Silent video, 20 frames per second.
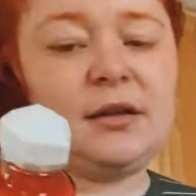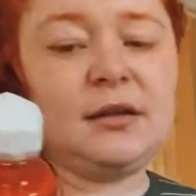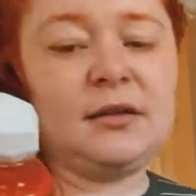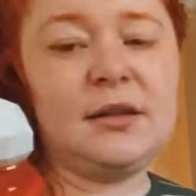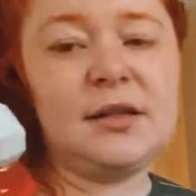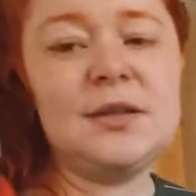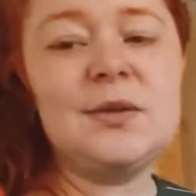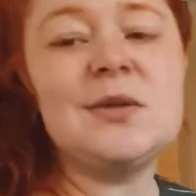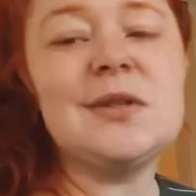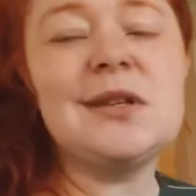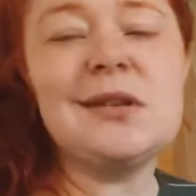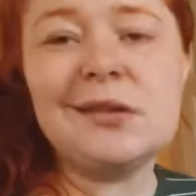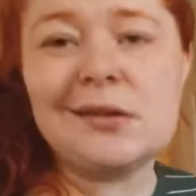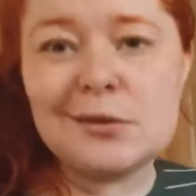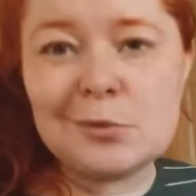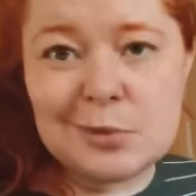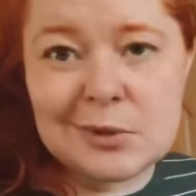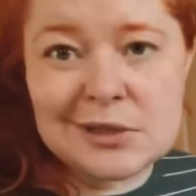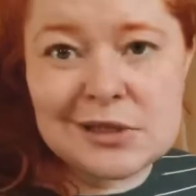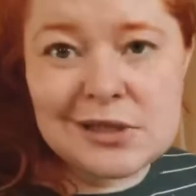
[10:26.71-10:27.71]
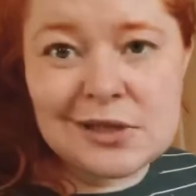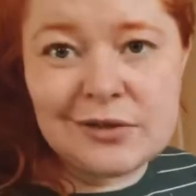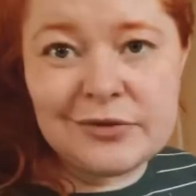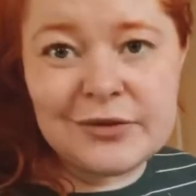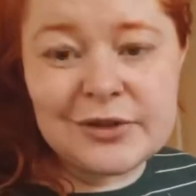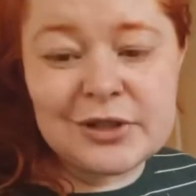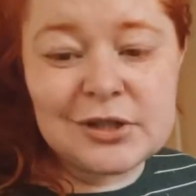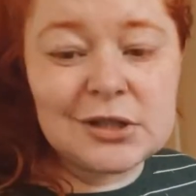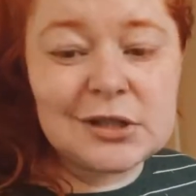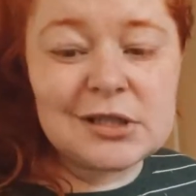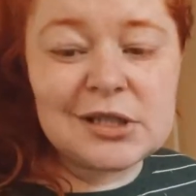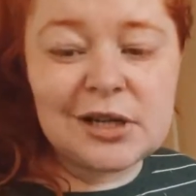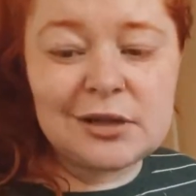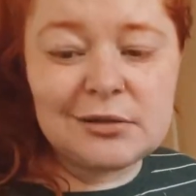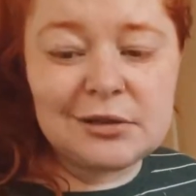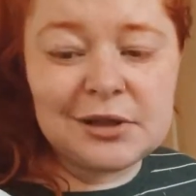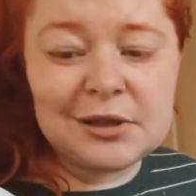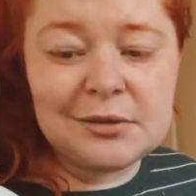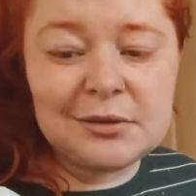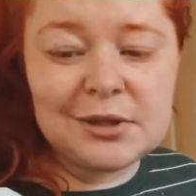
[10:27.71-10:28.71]
This was a little bit selfish because I
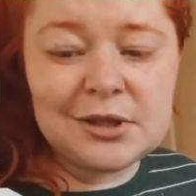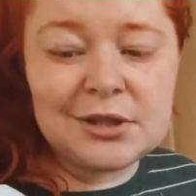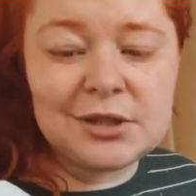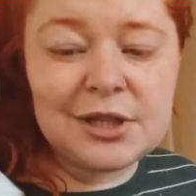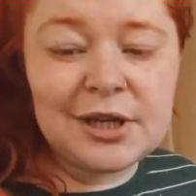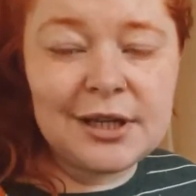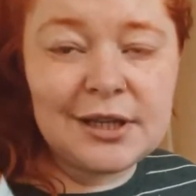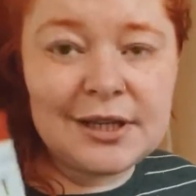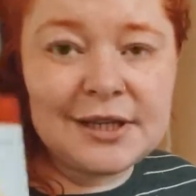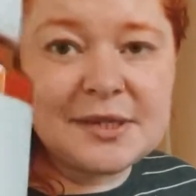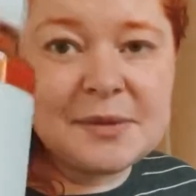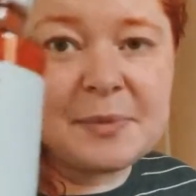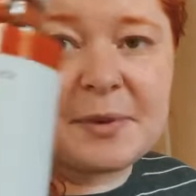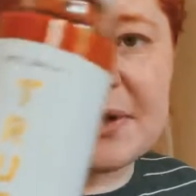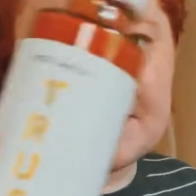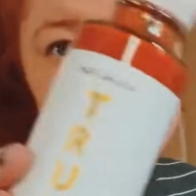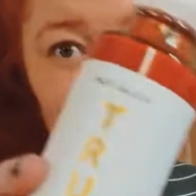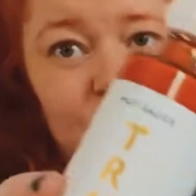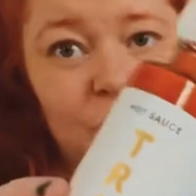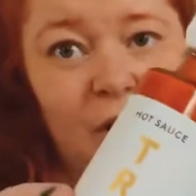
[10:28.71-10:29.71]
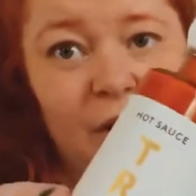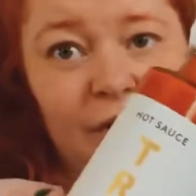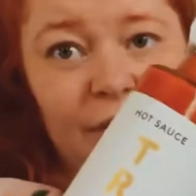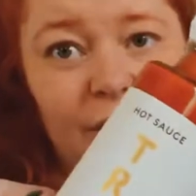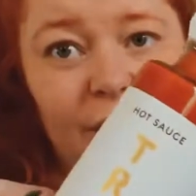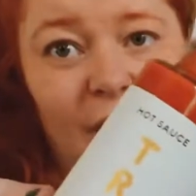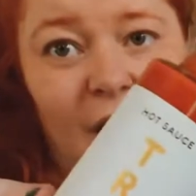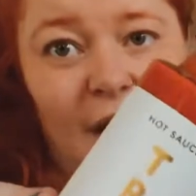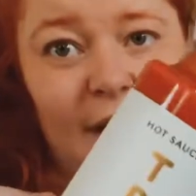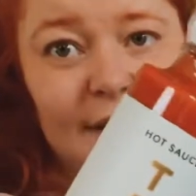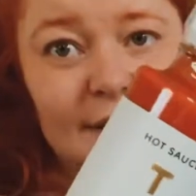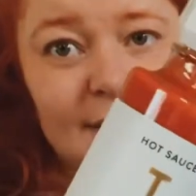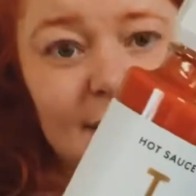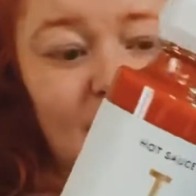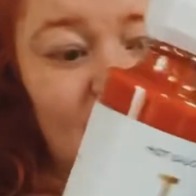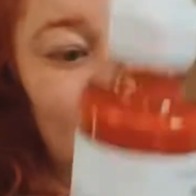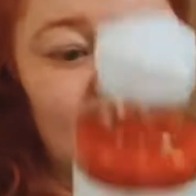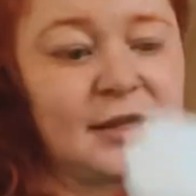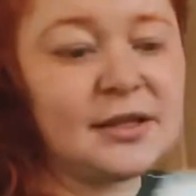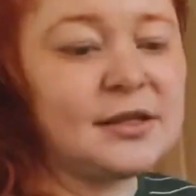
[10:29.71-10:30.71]
really want to try this, but Truff hot
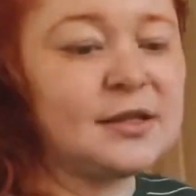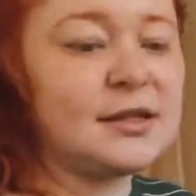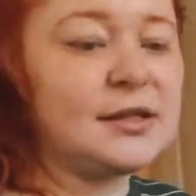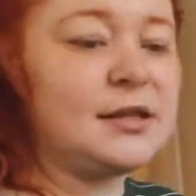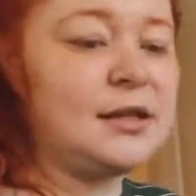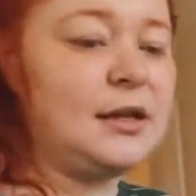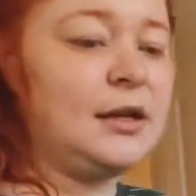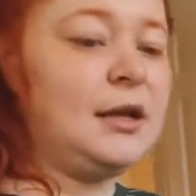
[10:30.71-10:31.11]
sauce.